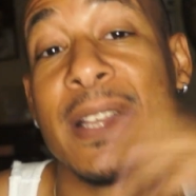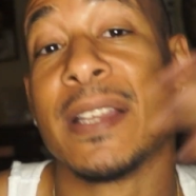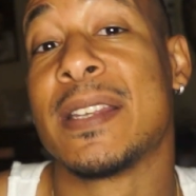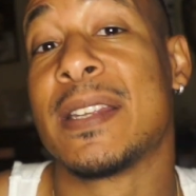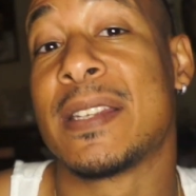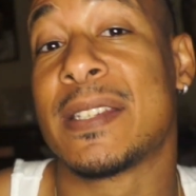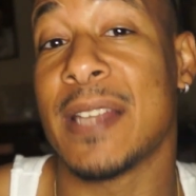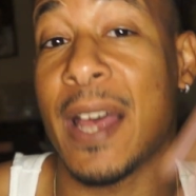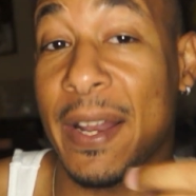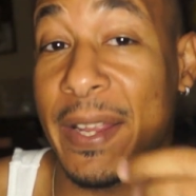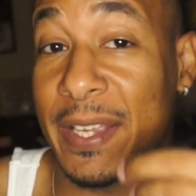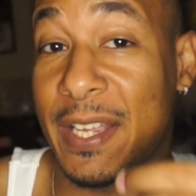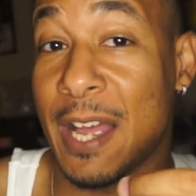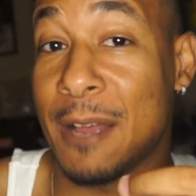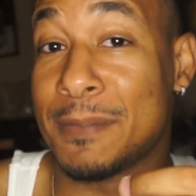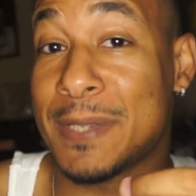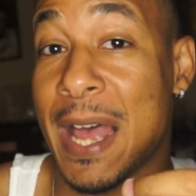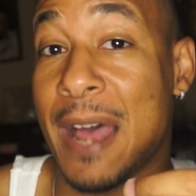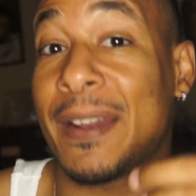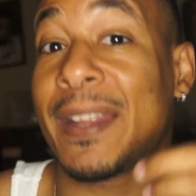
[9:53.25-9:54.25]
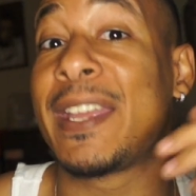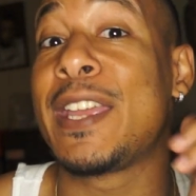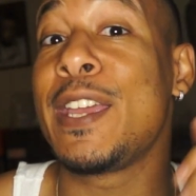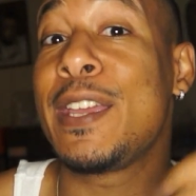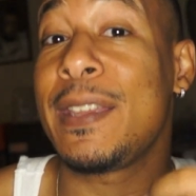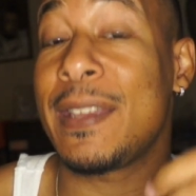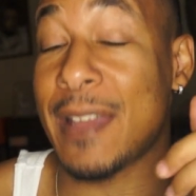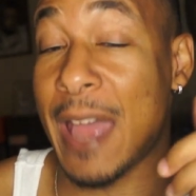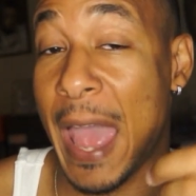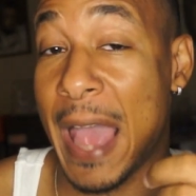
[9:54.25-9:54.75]
Sonny comes out,
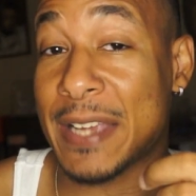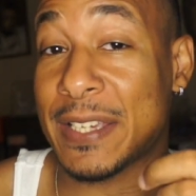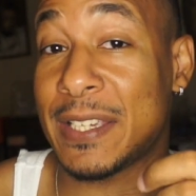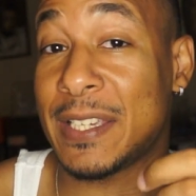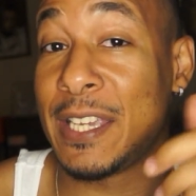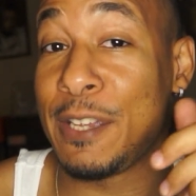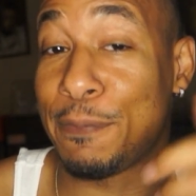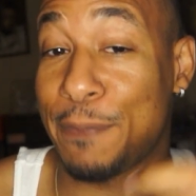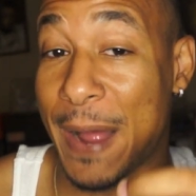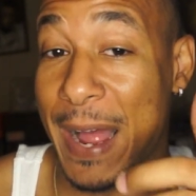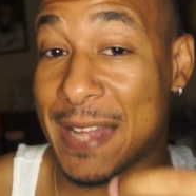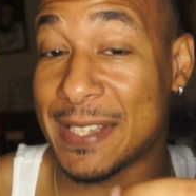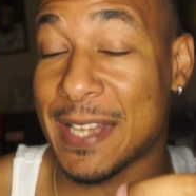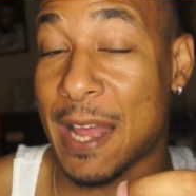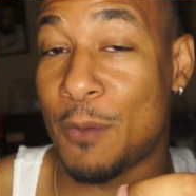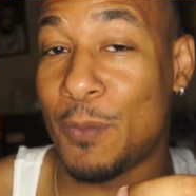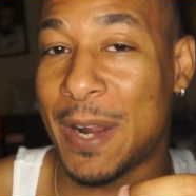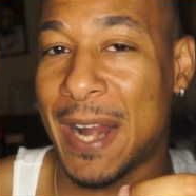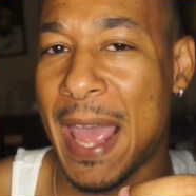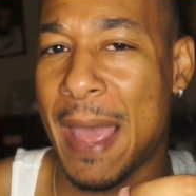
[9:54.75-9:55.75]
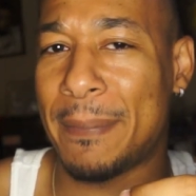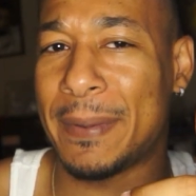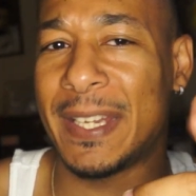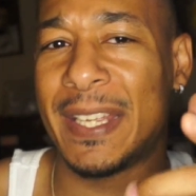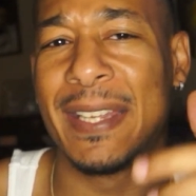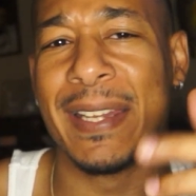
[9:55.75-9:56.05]
he finds out what happened.